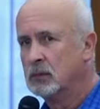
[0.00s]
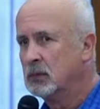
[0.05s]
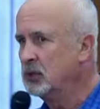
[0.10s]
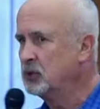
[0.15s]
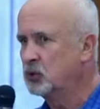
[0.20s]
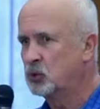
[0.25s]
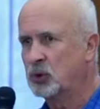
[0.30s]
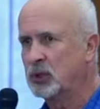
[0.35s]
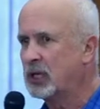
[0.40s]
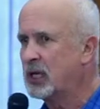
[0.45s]

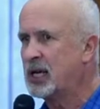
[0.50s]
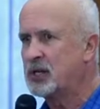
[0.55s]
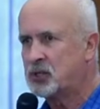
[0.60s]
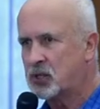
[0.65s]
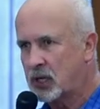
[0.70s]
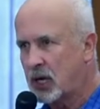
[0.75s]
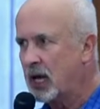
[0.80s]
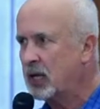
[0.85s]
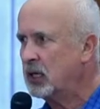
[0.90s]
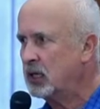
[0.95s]
He's
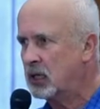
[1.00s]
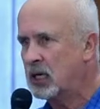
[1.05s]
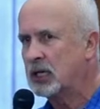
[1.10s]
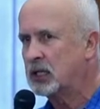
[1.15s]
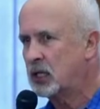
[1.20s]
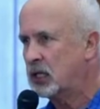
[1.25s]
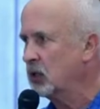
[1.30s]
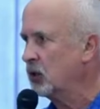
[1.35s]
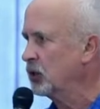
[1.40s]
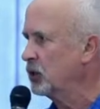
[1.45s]
realizing I could
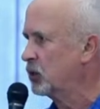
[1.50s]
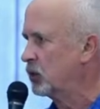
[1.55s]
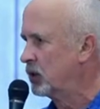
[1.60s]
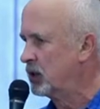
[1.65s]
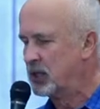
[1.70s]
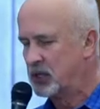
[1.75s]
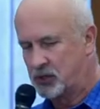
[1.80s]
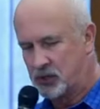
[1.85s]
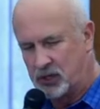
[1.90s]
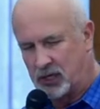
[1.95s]
get killed
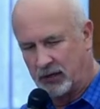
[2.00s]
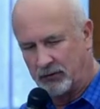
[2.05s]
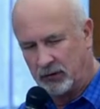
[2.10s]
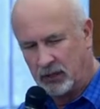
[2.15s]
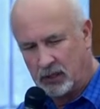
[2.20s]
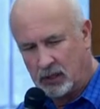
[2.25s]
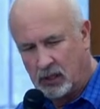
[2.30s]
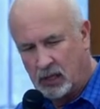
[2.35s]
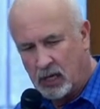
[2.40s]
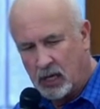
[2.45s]
doing this stuff.
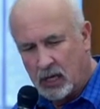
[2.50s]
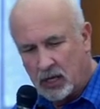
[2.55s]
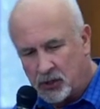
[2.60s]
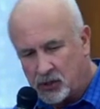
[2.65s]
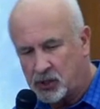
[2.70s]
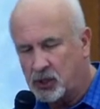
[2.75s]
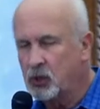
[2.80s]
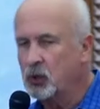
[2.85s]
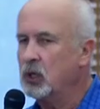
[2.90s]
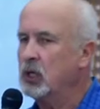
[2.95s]

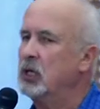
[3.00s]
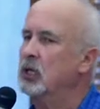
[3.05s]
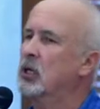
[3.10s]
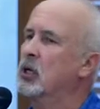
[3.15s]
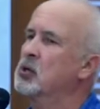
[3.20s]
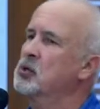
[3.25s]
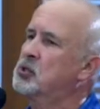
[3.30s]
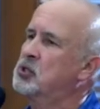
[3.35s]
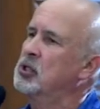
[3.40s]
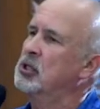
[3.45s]
So he
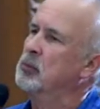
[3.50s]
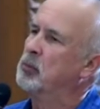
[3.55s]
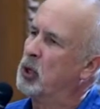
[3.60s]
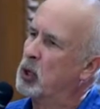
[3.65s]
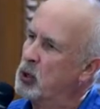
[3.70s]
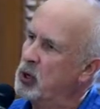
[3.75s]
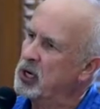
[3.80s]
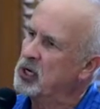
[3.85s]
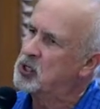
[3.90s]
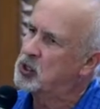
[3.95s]
goes to the
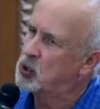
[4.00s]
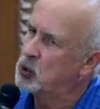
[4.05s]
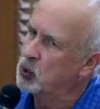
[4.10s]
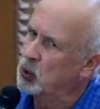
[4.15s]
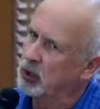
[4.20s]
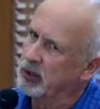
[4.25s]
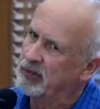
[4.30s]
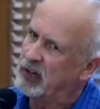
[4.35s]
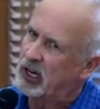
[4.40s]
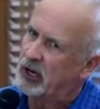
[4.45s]
Boeing
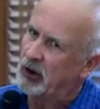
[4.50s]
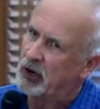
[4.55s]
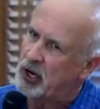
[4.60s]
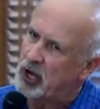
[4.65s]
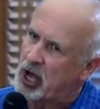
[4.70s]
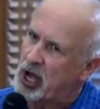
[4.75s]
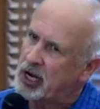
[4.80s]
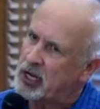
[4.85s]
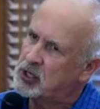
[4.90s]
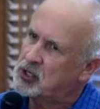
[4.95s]
School of
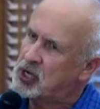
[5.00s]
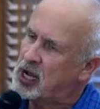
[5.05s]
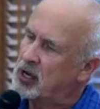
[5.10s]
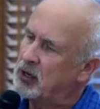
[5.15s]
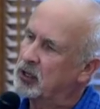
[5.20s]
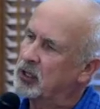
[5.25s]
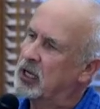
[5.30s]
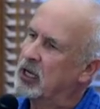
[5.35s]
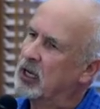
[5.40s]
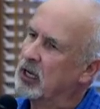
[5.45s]
Aeronautics
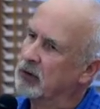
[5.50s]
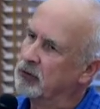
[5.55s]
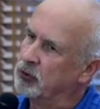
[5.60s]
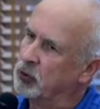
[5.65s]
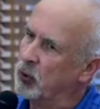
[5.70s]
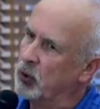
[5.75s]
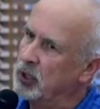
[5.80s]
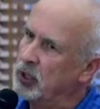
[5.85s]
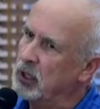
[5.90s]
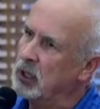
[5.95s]
out in
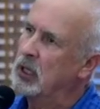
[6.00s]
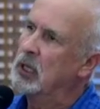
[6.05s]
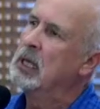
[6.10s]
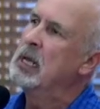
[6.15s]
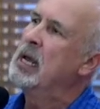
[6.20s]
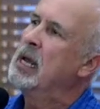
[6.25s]
California.